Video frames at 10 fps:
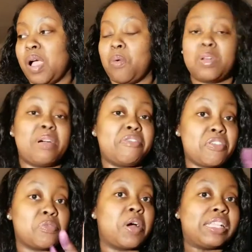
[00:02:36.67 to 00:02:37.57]
One of my
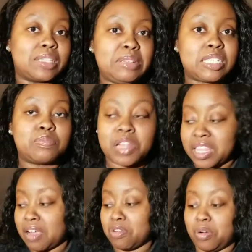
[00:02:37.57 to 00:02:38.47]
favorite wines. Let me just plug
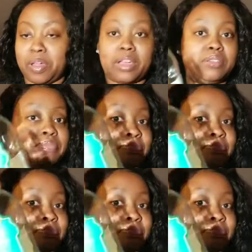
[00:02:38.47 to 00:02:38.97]
that real quick.